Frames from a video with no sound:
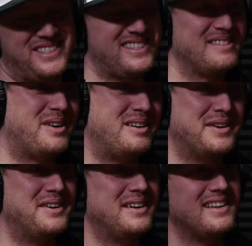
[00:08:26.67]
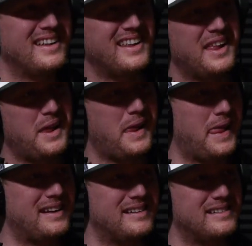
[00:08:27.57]
I think I've written like 2 lines. Go,
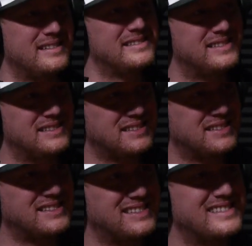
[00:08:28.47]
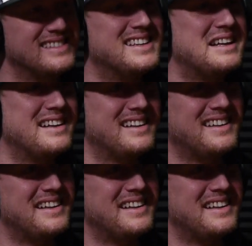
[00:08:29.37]
nice one, boys. You know what I mean? Like